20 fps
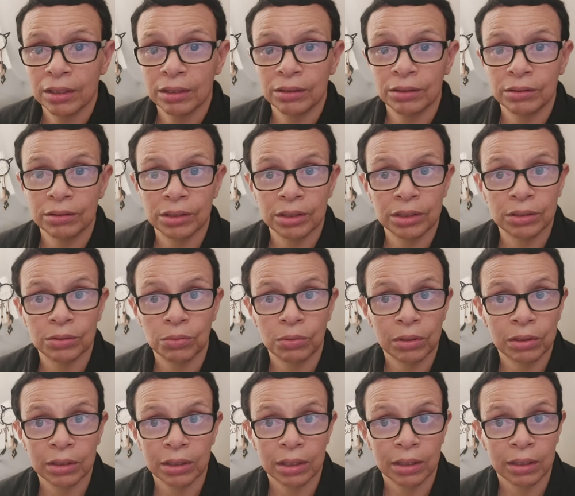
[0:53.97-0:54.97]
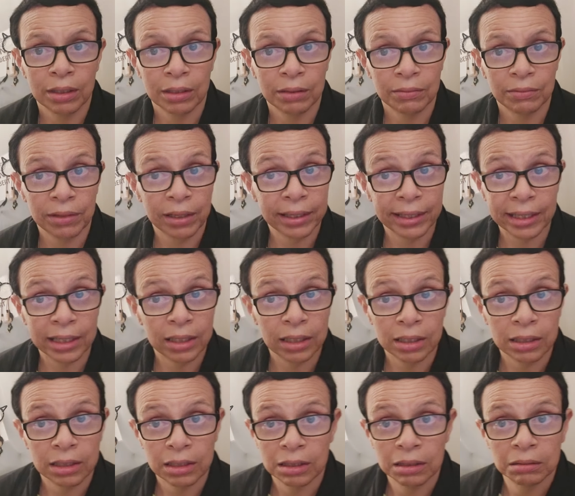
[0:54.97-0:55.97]
You're just one of the
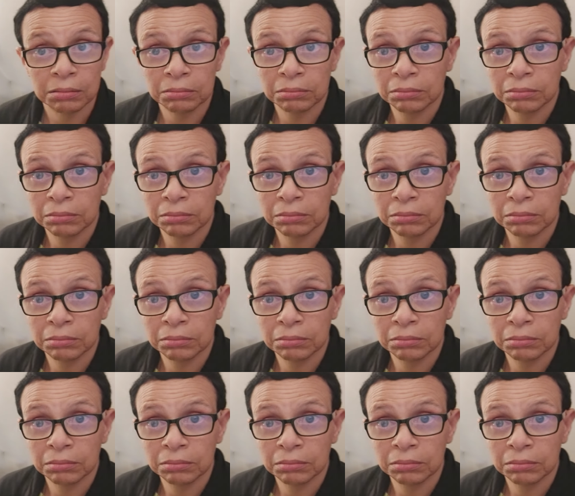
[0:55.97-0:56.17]
flunkies.